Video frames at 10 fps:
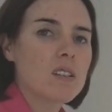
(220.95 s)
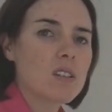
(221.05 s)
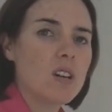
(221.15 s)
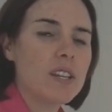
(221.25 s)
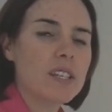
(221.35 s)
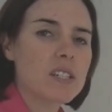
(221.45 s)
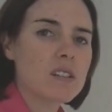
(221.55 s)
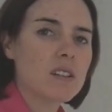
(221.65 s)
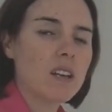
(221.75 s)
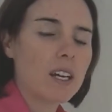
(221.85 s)
So
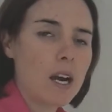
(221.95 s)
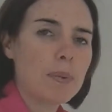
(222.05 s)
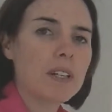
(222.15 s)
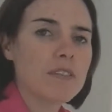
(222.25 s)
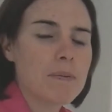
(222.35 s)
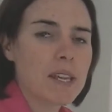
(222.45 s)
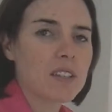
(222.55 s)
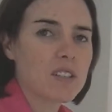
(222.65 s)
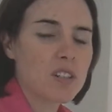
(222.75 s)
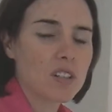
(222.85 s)
there's a couple of
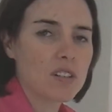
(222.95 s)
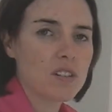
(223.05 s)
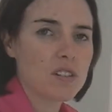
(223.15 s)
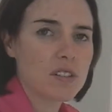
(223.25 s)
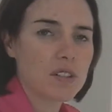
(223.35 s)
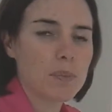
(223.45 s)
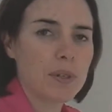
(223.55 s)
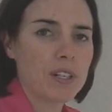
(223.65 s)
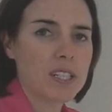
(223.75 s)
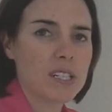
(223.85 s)
methods you can use to
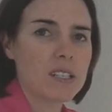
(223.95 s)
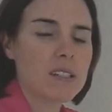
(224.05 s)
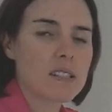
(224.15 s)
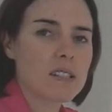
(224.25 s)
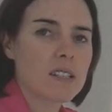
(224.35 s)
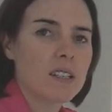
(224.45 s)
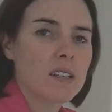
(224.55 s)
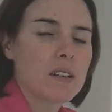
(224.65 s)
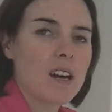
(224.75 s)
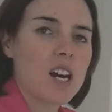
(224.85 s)
approach this.
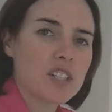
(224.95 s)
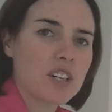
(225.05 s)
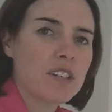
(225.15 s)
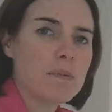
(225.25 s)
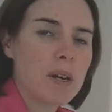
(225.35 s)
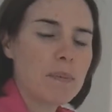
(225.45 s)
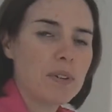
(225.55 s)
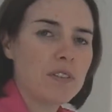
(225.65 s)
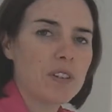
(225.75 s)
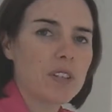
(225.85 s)
I'll show you my
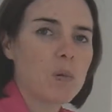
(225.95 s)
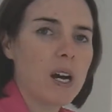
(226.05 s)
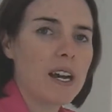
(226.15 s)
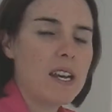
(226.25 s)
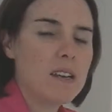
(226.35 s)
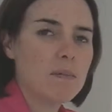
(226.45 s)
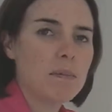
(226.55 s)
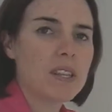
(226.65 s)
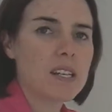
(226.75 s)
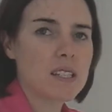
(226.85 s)
preferred way,
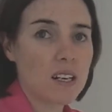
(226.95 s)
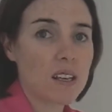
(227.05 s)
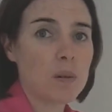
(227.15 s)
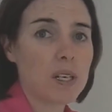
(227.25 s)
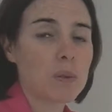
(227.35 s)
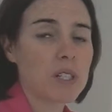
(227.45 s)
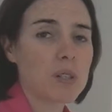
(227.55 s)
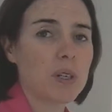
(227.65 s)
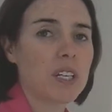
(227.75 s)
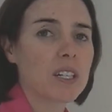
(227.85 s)
but there's another one
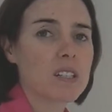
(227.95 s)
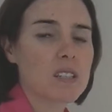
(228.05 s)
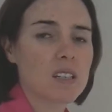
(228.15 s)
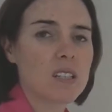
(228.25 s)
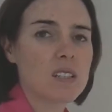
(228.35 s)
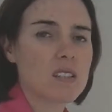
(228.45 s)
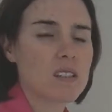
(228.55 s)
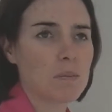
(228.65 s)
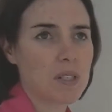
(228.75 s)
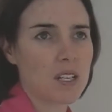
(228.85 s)
which works. It's
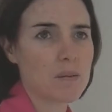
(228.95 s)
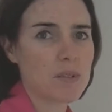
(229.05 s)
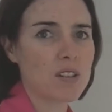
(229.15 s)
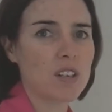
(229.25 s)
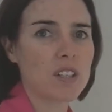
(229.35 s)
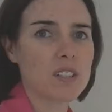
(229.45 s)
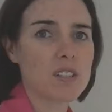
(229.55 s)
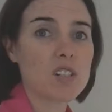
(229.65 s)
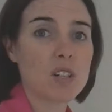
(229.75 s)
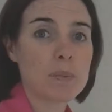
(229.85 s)
sometimes known
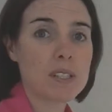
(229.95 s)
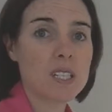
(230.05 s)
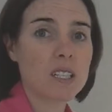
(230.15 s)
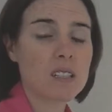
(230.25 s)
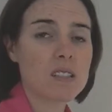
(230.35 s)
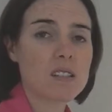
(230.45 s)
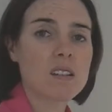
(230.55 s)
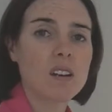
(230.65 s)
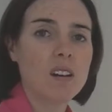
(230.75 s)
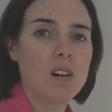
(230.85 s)
as chopsticks
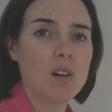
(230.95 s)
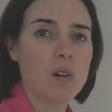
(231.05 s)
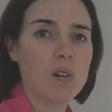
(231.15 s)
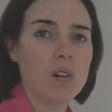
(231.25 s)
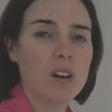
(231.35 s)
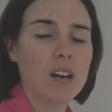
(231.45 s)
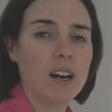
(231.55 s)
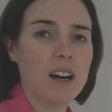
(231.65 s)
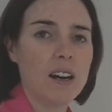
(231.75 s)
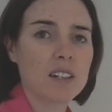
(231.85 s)
or
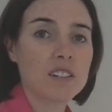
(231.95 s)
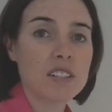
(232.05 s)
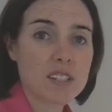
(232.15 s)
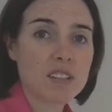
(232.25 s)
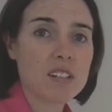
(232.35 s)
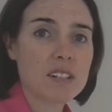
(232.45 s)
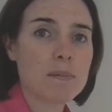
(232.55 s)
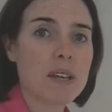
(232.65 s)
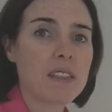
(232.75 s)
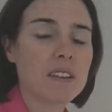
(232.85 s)
crisscross
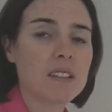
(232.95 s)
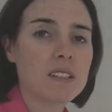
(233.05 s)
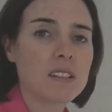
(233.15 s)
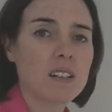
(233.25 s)
method.